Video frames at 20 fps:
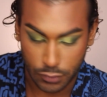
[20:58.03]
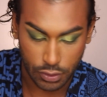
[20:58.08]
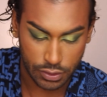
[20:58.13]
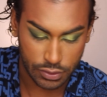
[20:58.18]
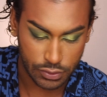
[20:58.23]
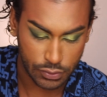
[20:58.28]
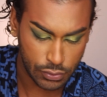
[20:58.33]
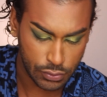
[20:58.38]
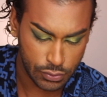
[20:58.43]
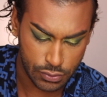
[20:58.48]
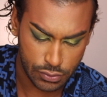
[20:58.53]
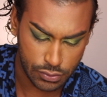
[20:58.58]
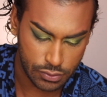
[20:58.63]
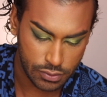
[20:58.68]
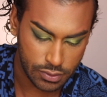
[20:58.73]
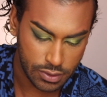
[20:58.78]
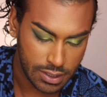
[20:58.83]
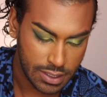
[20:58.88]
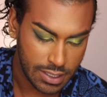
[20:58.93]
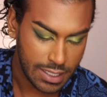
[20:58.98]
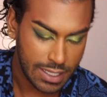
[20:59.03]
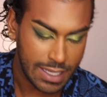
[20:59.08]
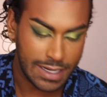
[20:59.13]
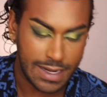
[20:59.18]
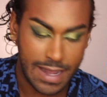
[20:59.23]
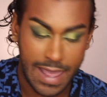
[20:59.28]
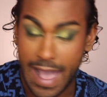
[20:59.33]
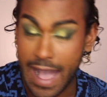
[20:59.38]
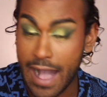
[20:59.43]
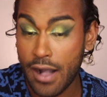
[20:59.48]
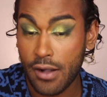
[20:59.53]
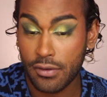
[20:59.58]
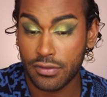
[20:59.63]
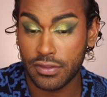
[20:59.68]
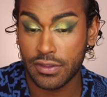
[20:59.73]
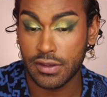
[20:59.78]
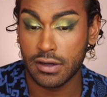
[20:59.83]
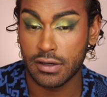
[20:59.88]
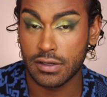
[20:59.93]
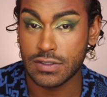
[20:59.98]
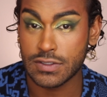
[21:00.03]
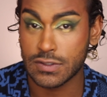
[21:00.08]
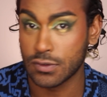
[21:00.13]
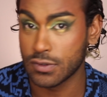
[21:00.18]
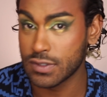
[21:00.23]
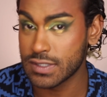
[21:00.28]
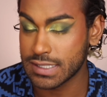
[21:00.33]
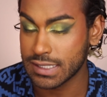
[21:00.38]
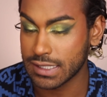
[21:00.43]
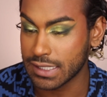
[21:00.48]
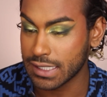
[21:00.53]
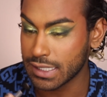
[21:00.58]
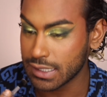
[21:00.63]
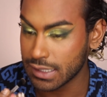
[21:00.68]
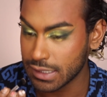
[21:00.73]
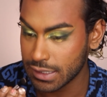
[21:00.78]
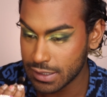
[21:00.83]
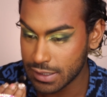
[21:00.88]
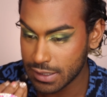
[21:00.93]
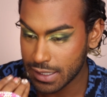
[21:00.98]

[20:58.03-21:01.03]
and who and how they're sourcing it.